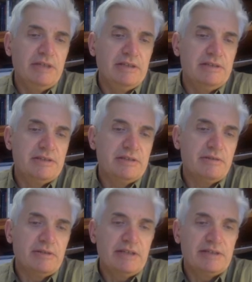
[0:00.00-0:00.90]
It's
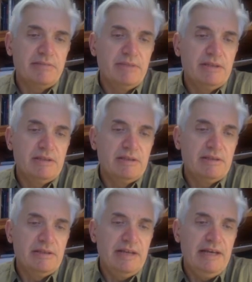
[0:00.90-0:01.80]
recognized a bit in
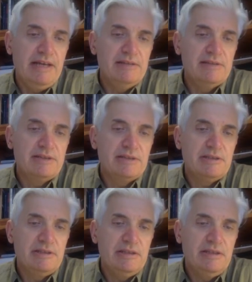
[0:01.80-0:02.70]
the L's.
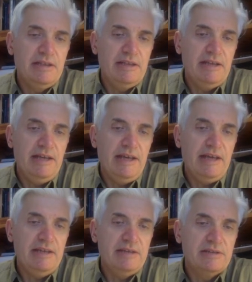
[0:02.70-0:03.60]
The
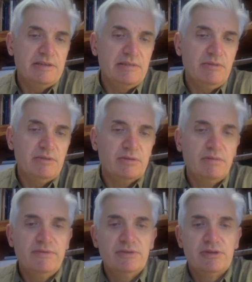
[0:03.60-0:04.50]
A is the most
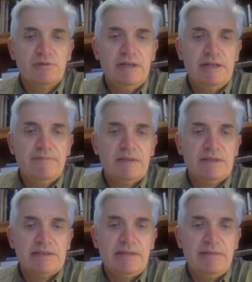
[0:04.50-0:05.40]
obvious one,
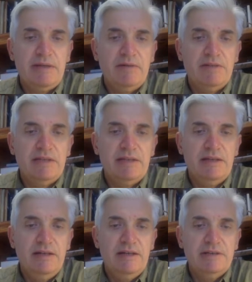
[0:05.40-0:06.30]
somehow the
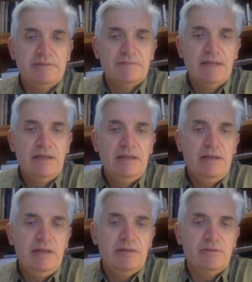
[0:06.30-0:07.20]
R,
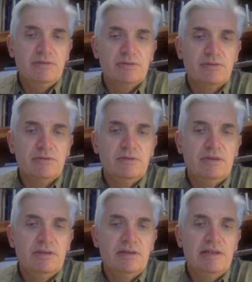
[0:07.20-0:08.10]
and also
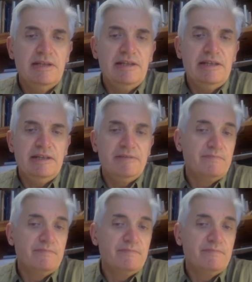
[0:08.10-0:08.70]
the E.